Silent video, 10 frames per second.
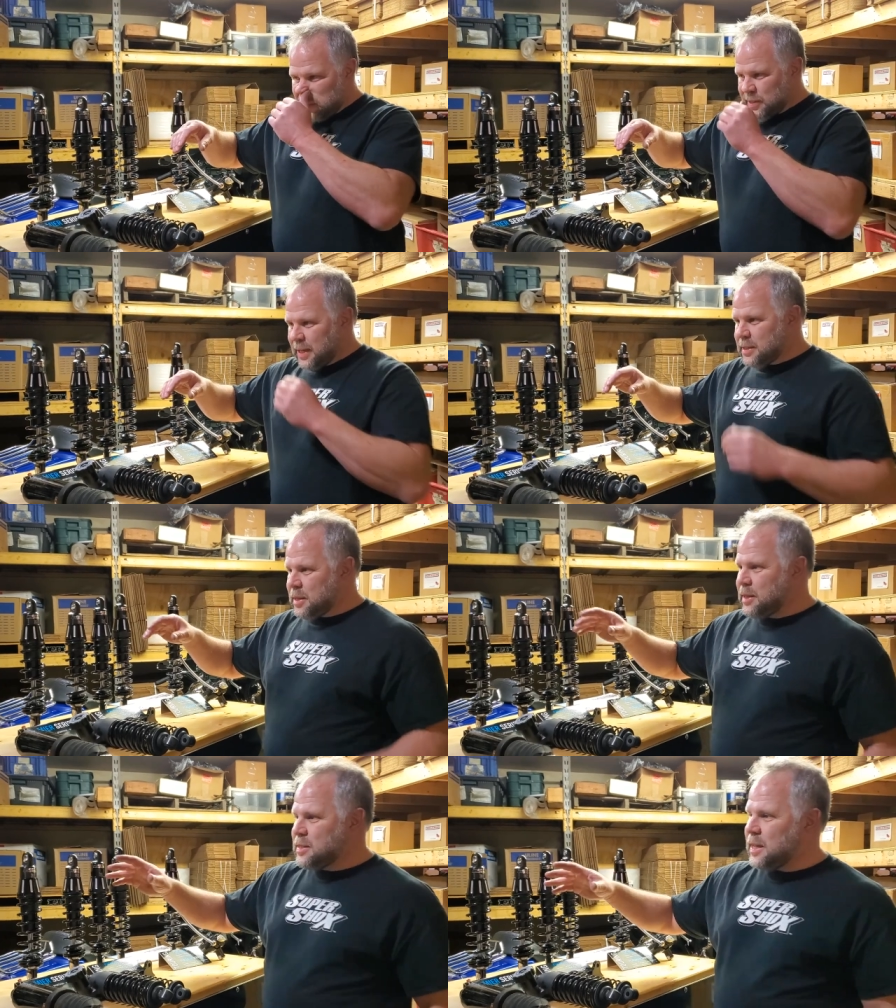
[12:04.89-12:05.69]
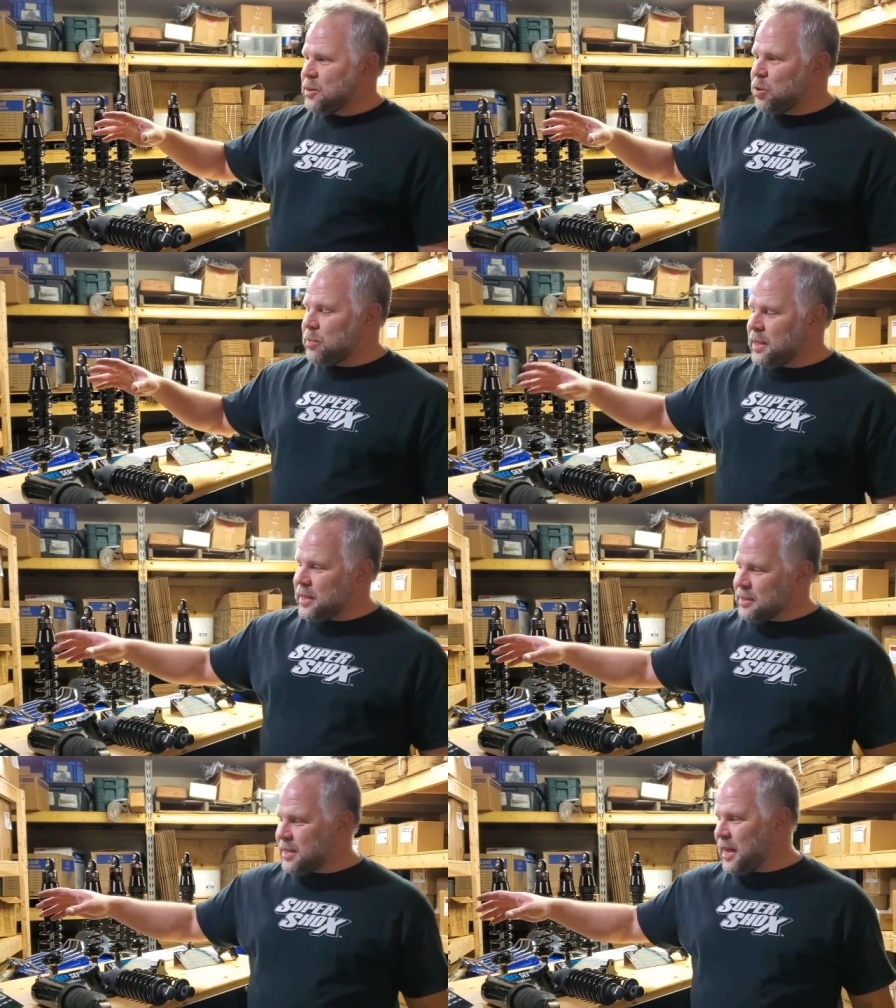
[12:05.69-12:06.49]
We've got things that nobody
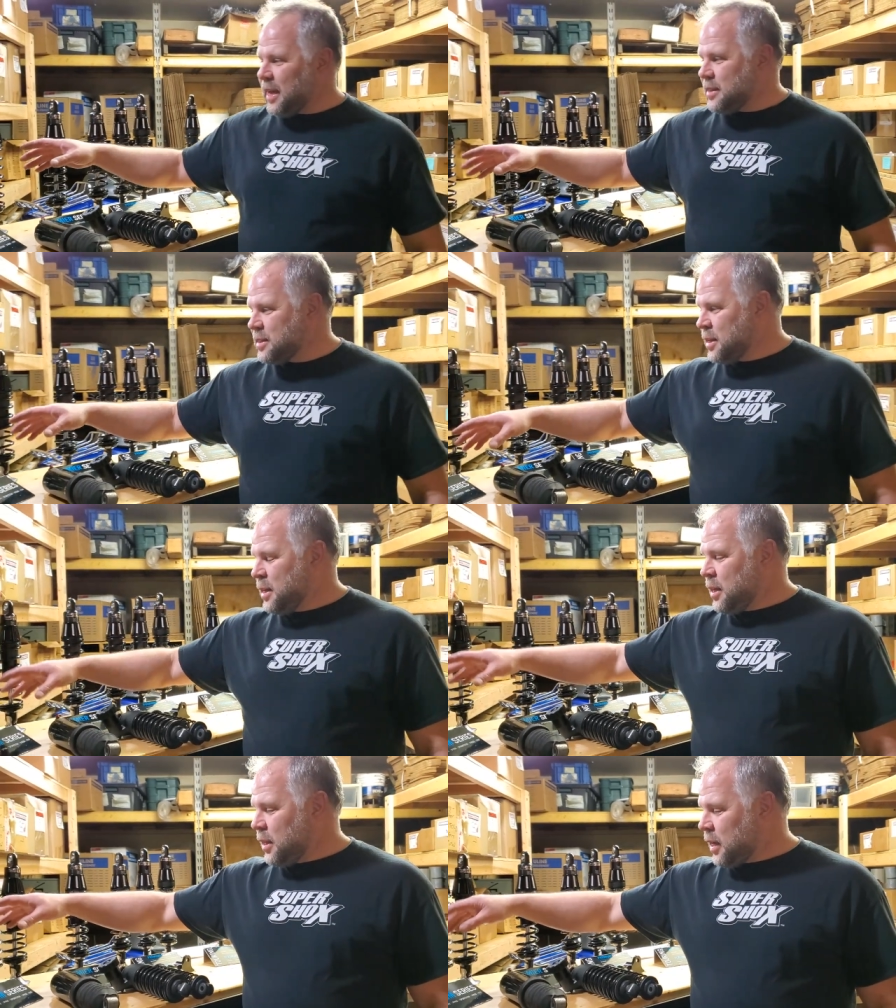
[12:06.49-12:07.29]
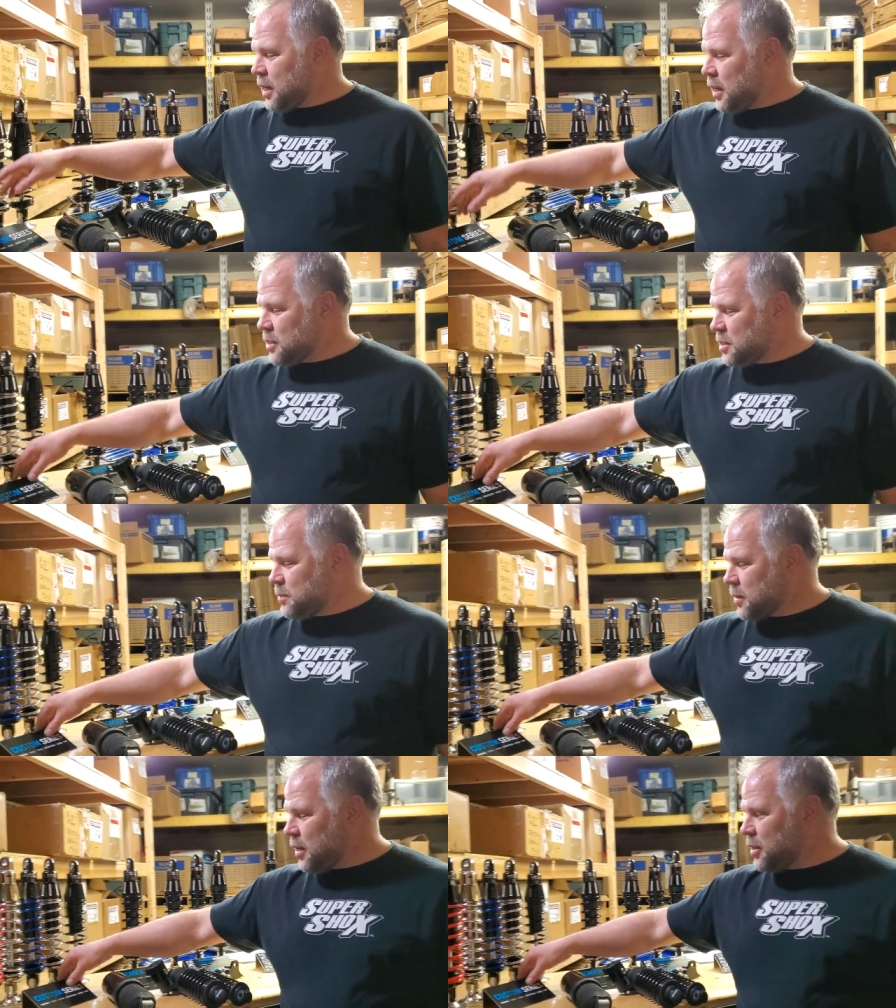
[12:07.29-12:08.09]
else has, like
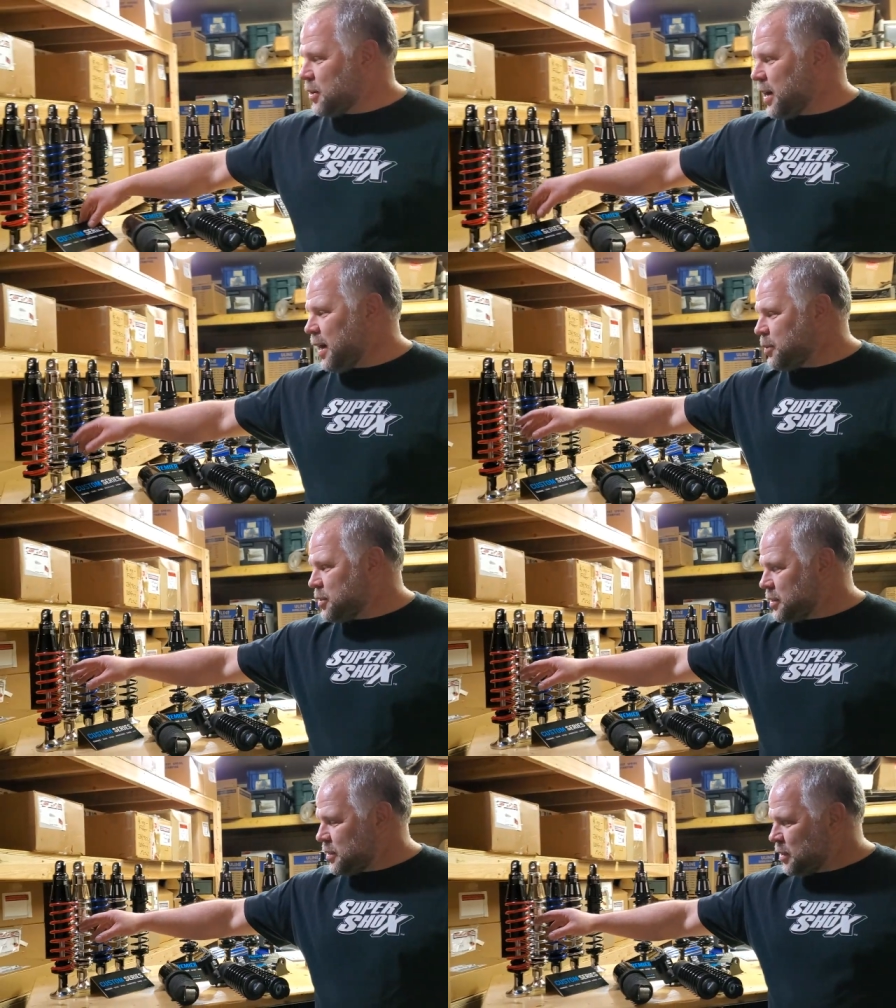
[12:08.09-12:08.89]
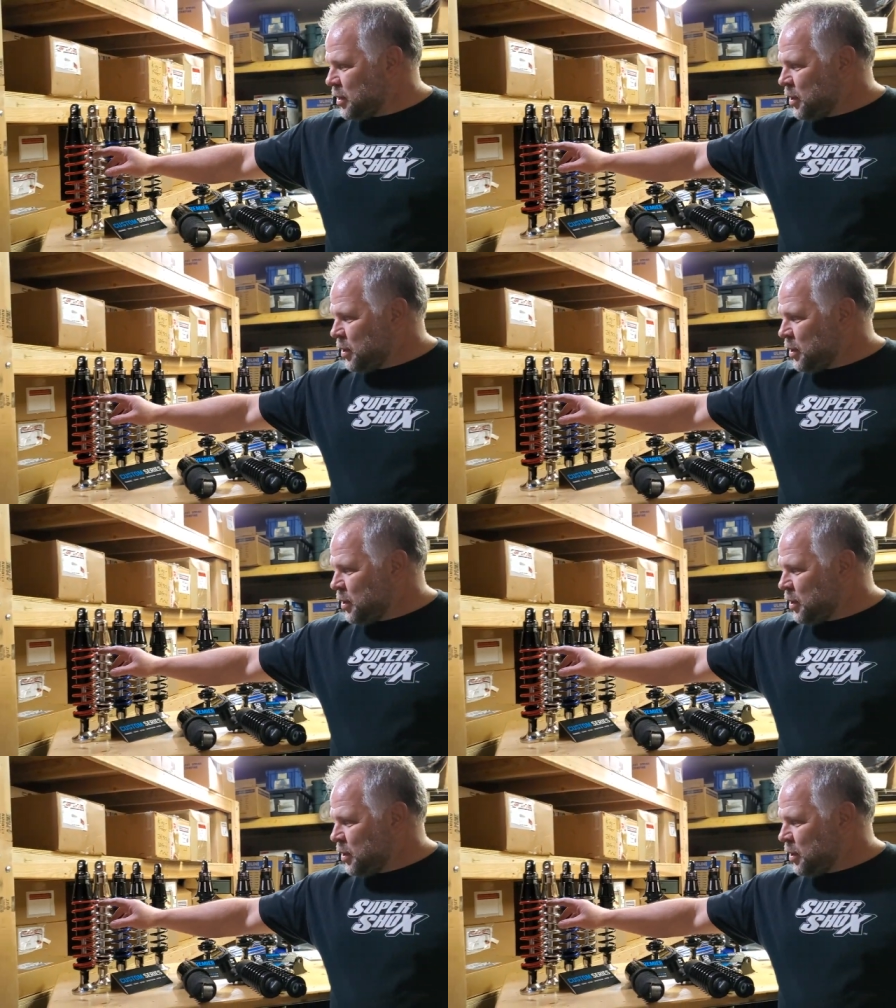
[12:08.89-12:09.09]
custom color options.